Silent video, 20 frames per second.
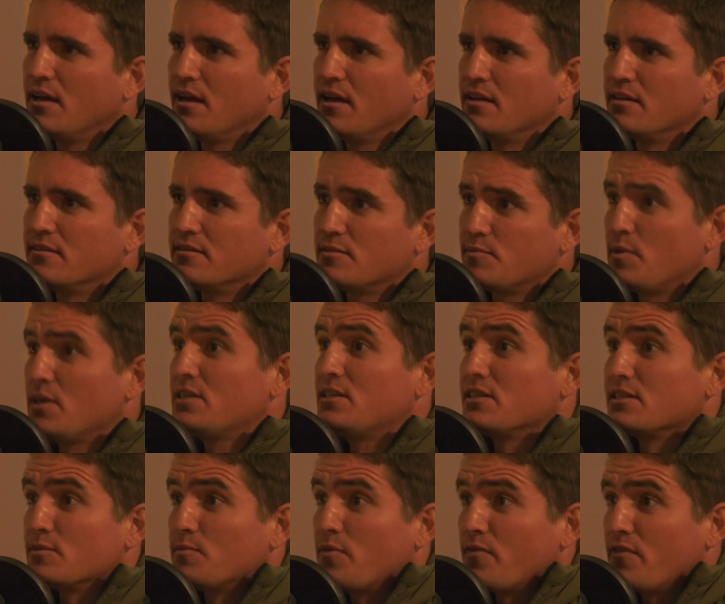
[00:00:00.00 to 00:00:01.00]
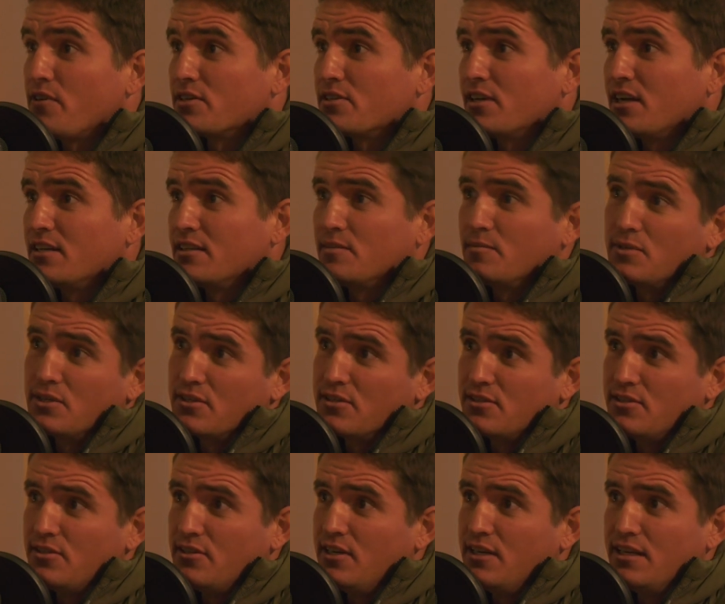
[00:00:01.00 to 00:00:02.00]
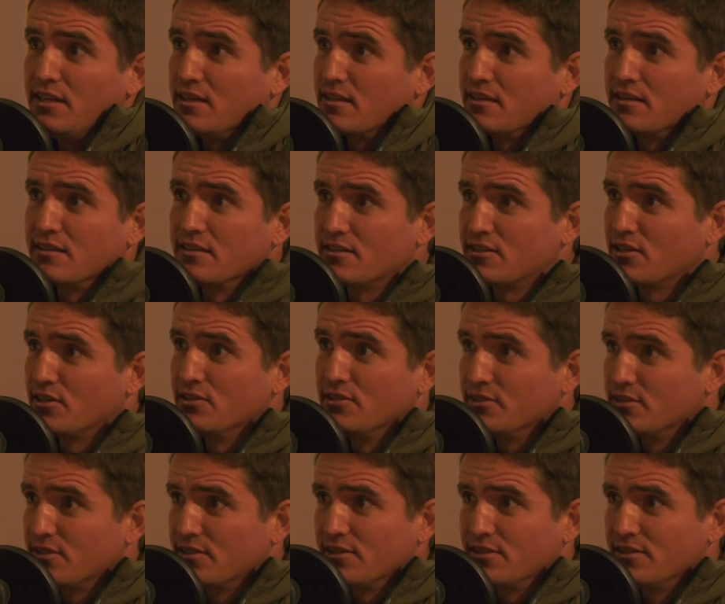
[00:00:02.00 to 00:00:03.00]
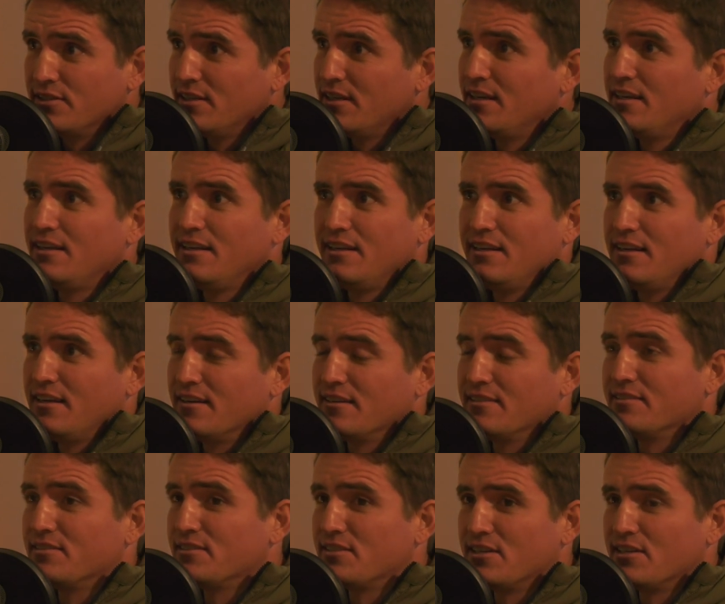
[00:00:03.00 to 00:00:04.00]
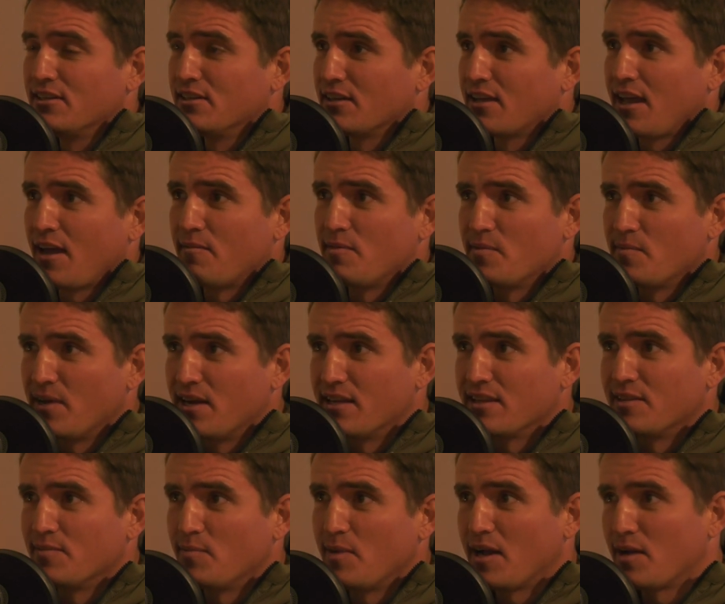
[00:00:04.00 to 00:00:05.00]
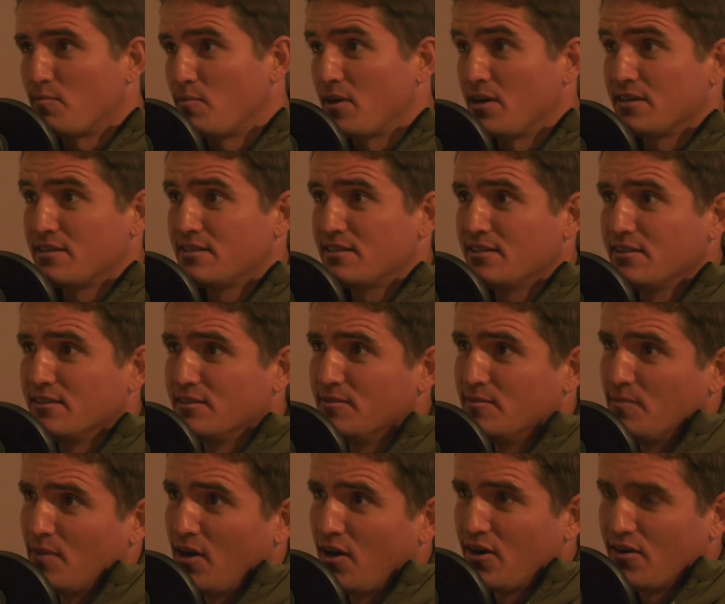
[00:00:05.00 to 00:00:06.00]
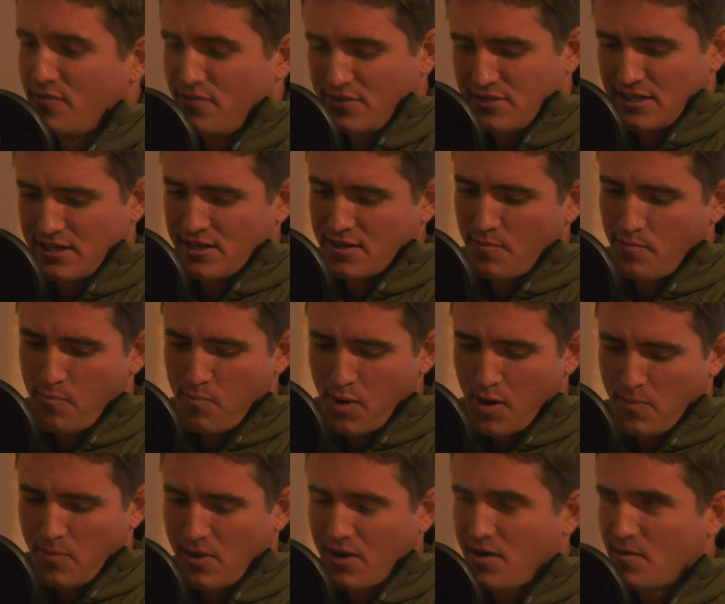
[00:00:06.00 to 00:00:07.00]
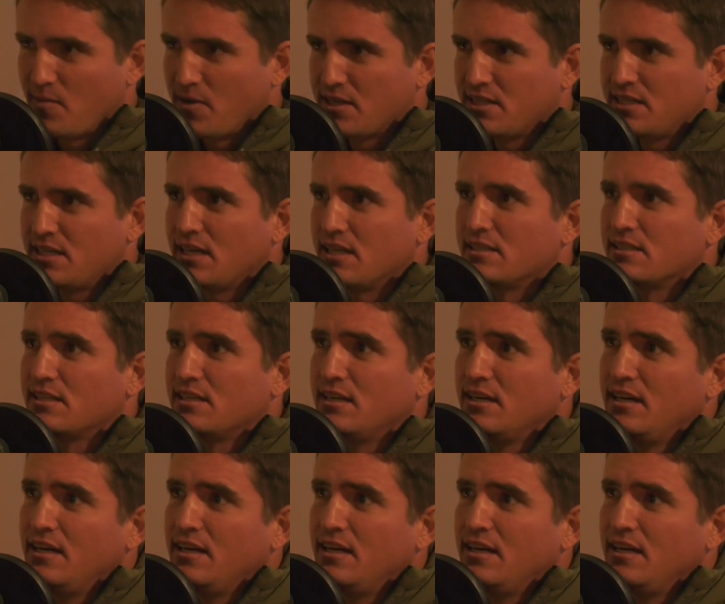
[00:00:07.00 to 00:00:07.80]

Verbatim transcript: Yeah. And especially as a professional hunter, because you're leading the show, so I'm just the little cameraman at the back, but it's still my heart feels like going to pop out of my chest.